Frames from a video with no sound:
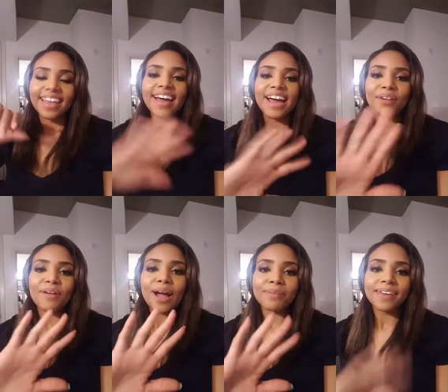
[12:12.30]
Hi,
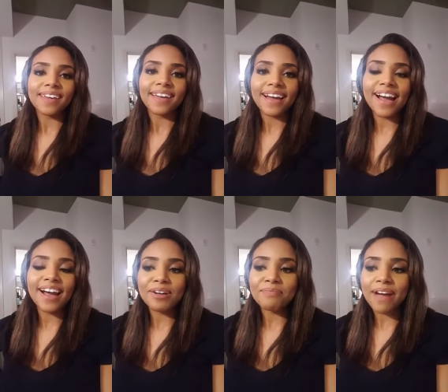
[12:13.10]
Robbie.
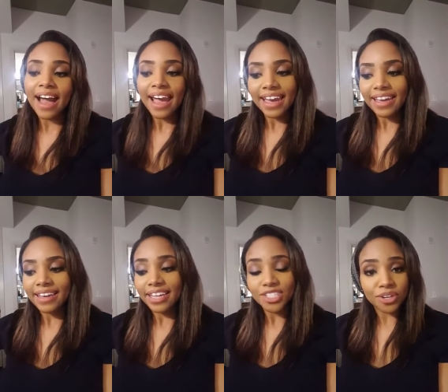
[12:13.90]
Um,
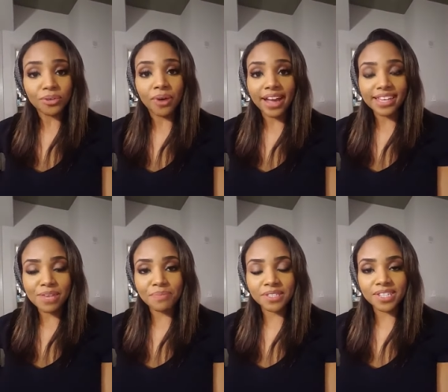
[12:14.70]
I, I do. I
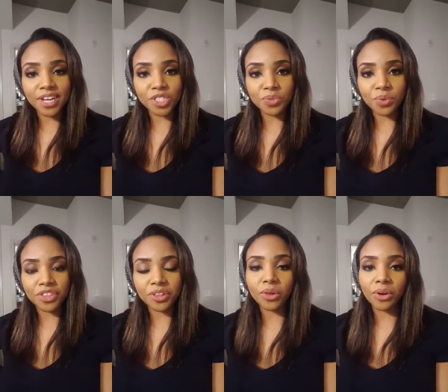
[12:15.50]
keep in touch
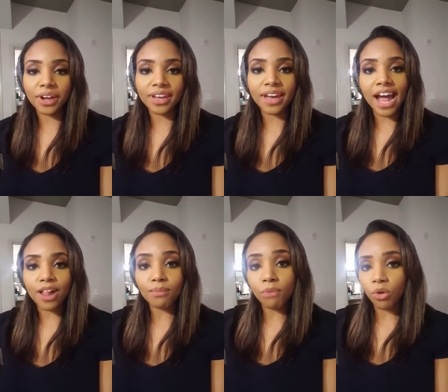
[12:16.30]
with Gloria
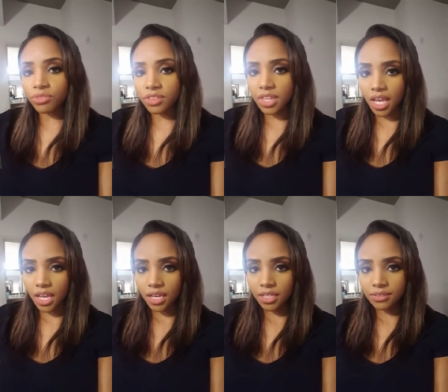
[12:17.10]

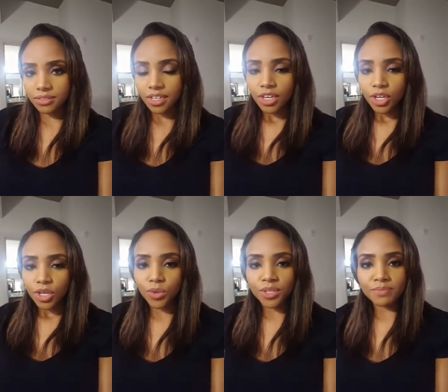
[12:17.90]
Almonte,
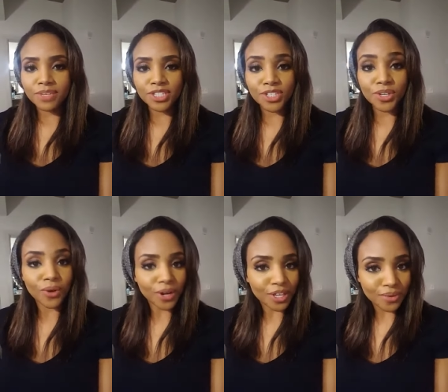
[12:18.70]
who is Miss New
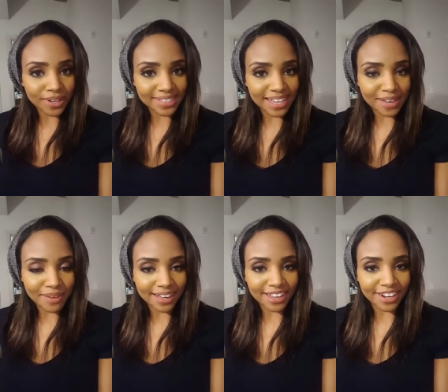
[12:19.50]
York USA
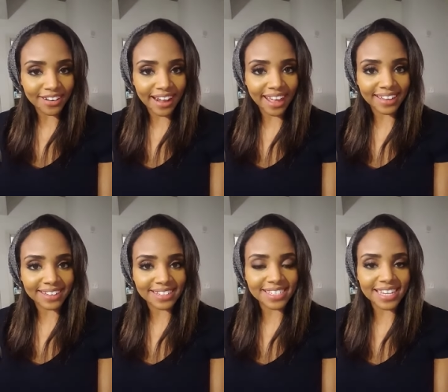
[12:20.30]
my year,
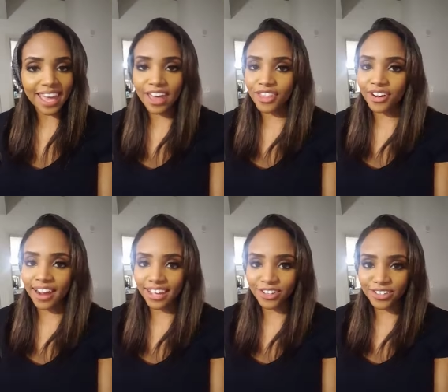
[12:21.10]
and Heather
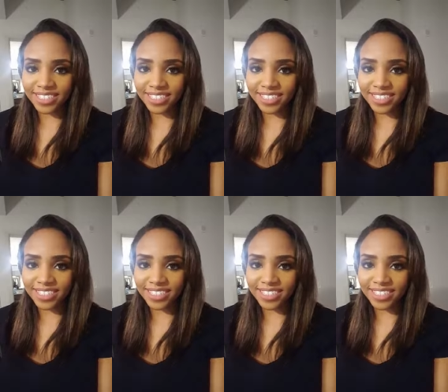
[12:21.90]
Anderson.